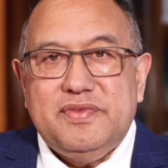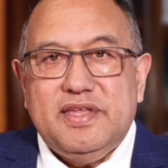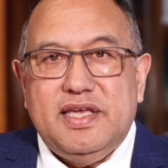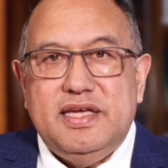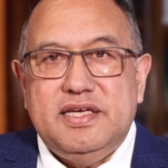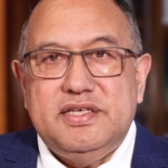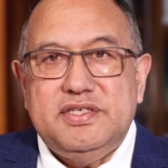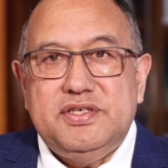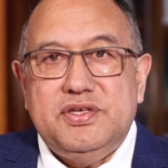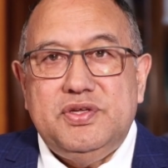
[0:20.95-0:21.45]

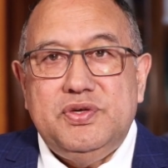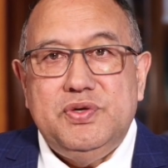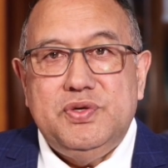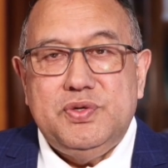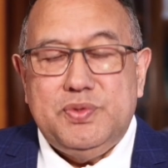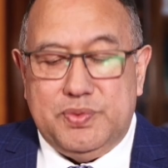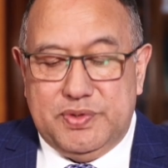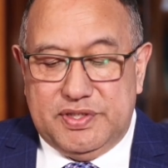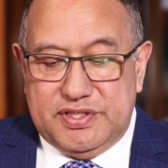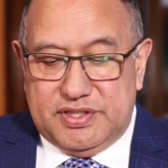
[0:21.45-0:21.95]
and her
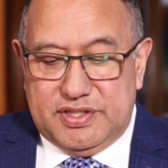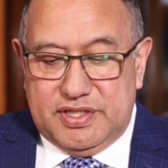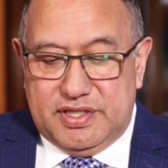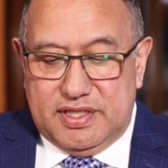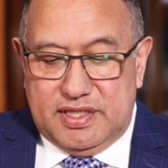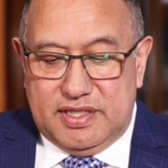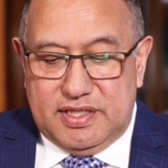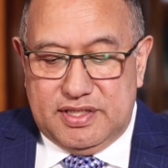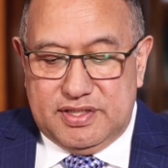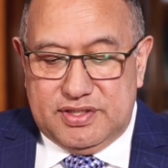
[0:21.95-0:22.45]

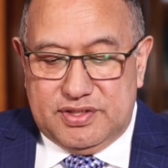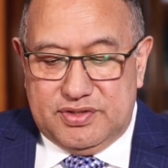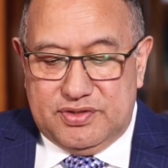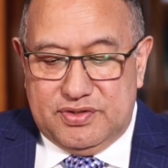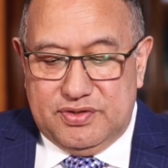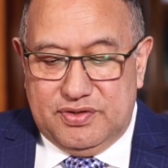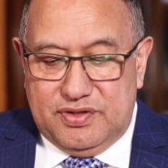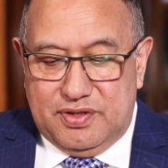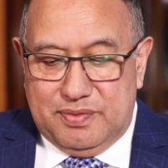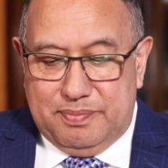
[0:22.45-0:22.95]
question is
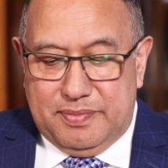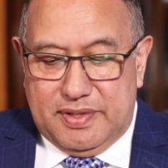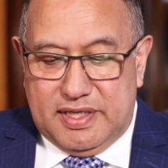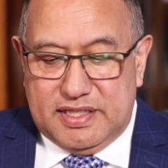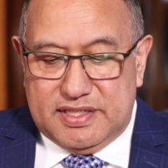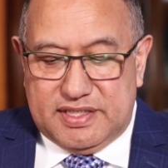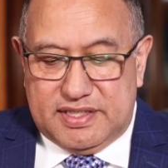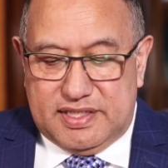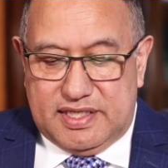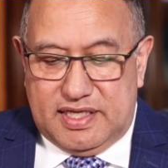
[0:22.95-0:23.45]
to the
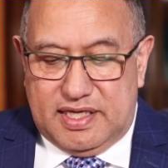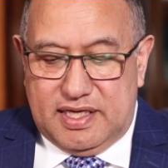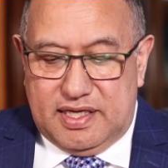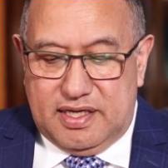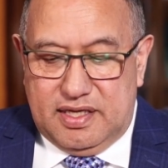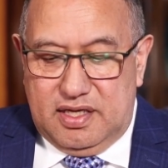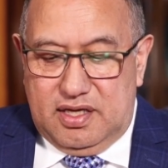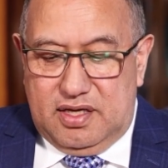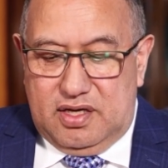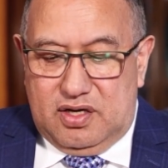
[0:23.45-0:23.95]

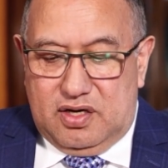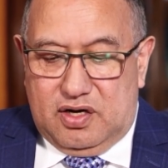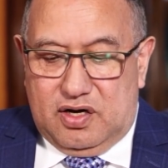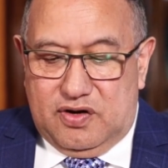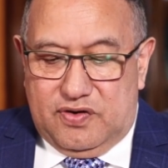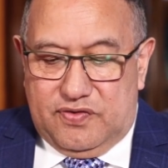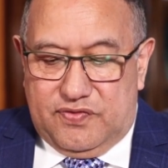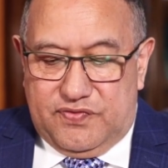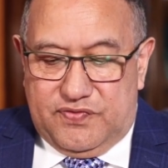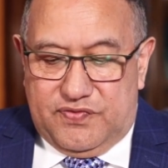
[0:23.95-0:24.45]
Minister
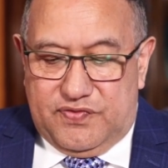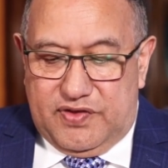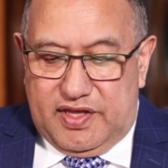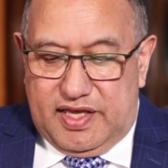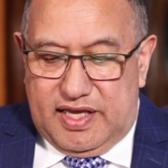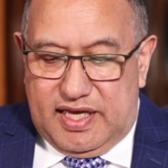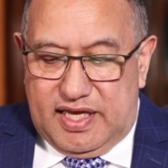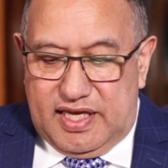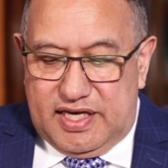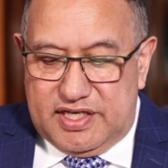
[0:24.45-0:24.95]
of
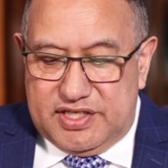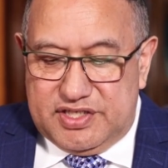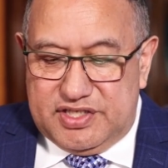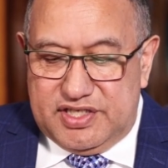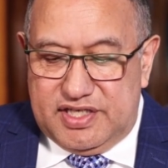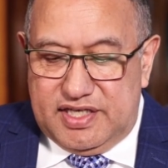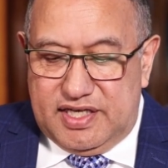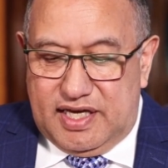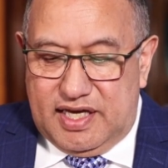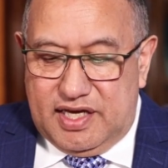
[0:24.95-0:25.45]

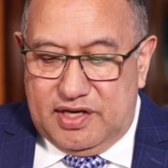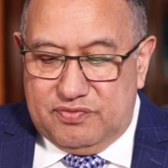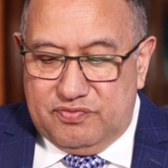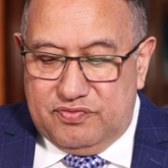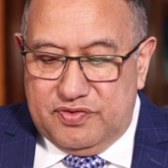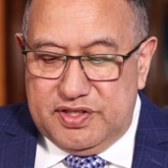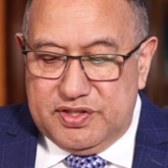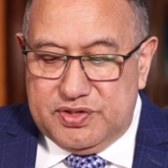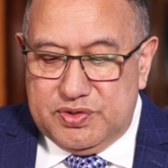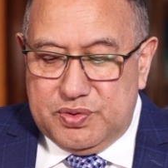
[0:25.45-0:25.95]
Energy and
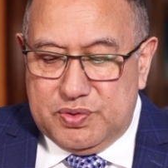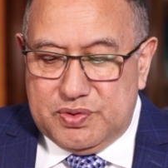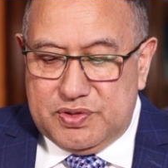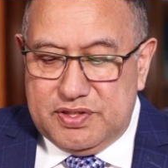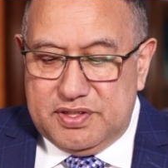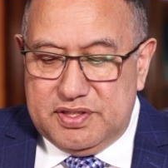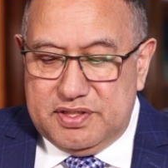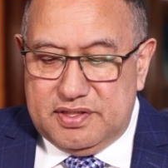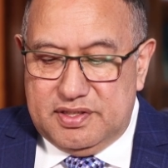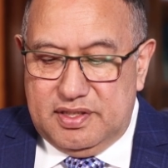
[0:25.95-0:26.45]

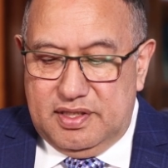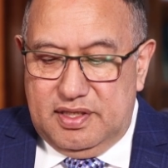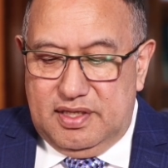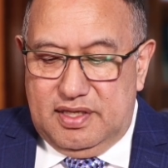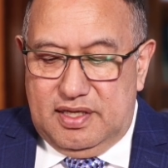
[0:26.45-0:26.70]
Resources